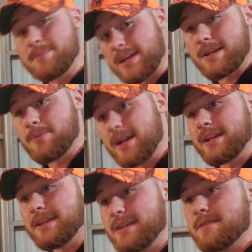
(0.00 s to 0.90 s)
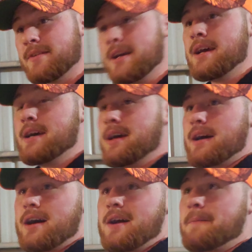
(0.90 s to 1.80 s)
and getting ready to leave.
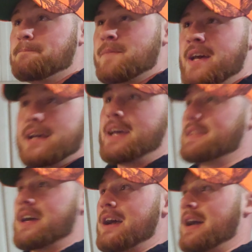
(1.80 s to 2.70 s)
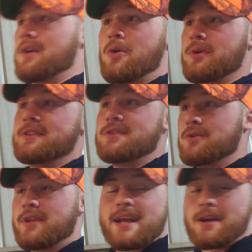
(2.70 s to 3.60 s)
As I always
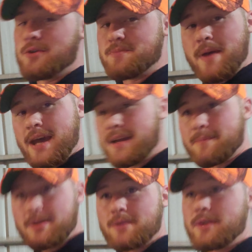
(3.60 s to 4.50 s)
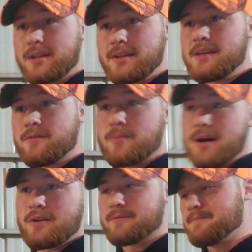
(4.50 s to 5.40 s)
do that. I always pack up and get ready to leave
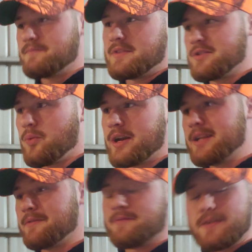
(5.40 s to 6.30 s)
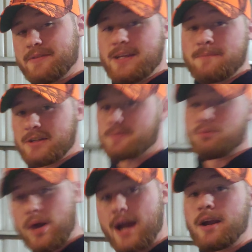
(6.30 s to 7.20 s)
about 20 to 15 minutes
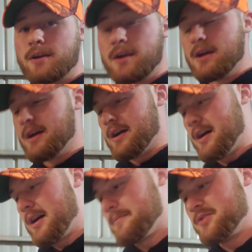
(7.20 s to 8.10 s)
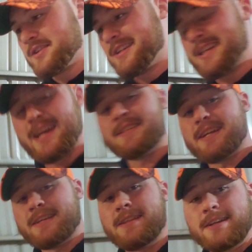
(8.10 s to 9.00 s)
prior, just in case
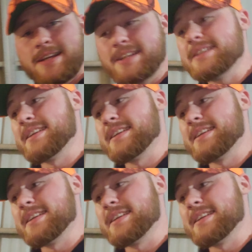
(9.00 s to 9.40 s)
anything like this